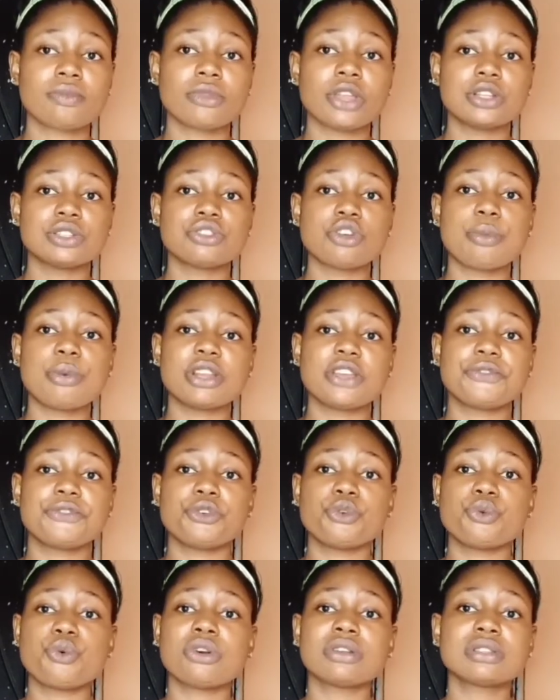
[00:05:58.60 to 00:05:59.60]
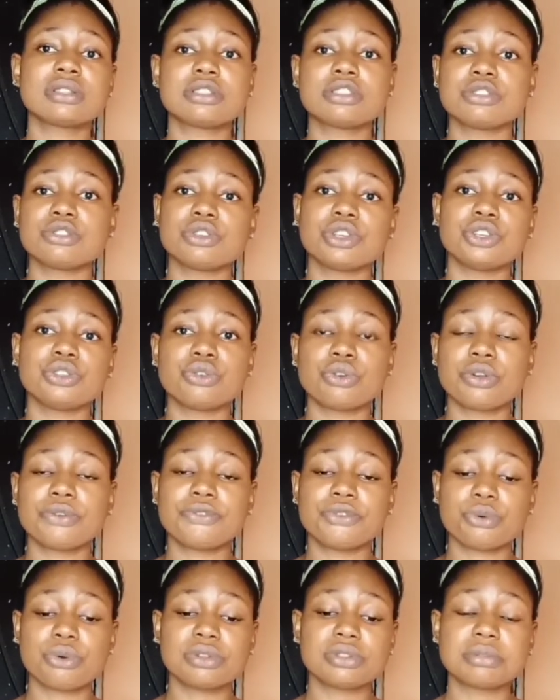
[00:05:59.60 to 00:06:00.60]
So but if you want to,
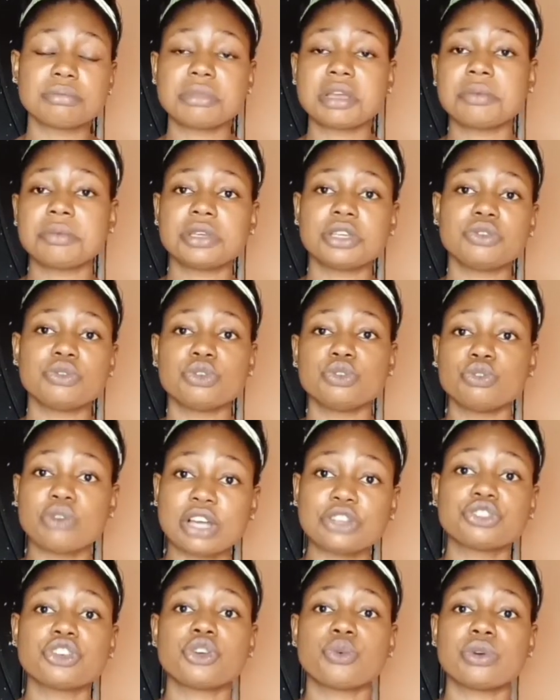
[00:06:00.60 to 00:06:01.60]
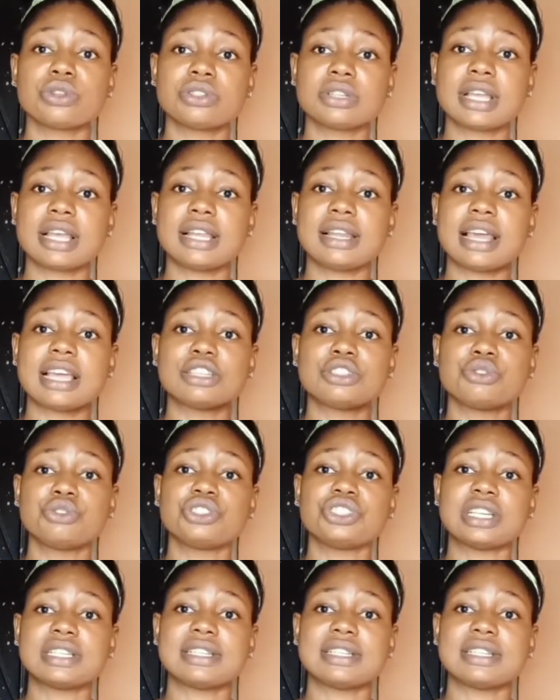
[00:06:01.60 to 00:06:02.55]
if you want to, maybe you are sure you want to get like 2 shades